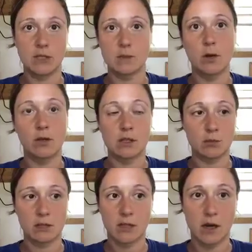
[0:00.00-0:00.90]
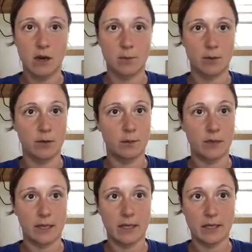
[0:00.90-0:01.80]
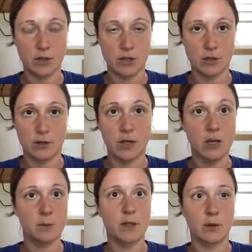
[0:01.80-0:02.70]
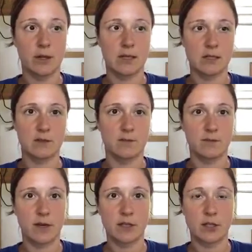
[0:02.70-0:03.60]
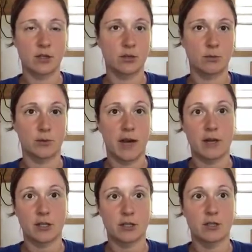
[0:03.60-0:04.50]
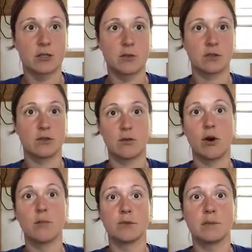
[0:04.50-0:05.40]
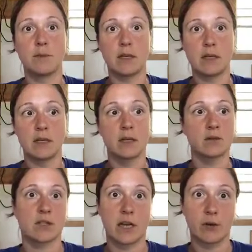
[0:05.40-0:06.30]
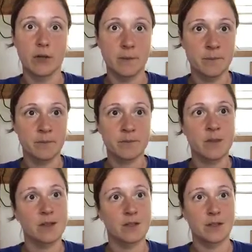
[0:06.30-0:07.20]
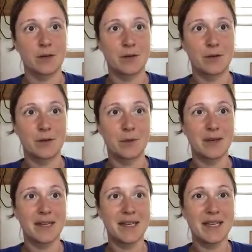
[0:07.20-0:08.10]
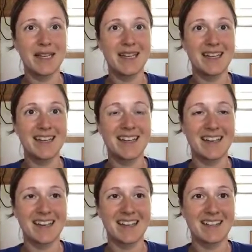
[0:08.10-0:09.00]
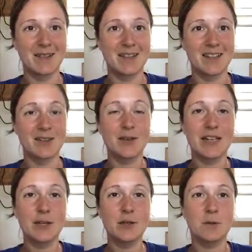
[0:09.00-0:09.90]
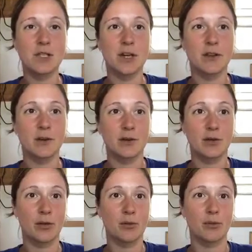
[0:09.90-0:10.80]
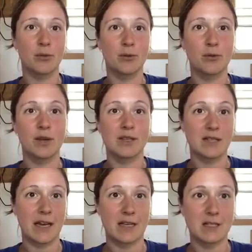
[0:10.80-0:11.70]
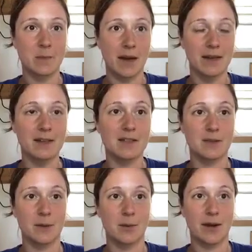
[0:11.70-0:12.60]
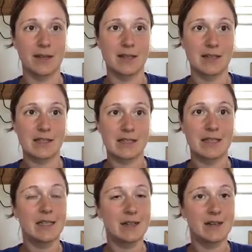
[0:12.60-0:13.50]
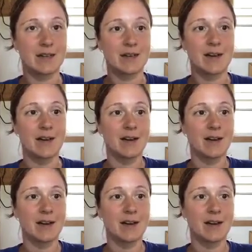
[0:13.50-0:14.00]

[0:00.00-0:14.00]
really small, he's really young, we don't want him to get injured, we don't want his initial reaction to his new home to be scary. So they're getting used to each other through this X-Pen. So Brian is in here.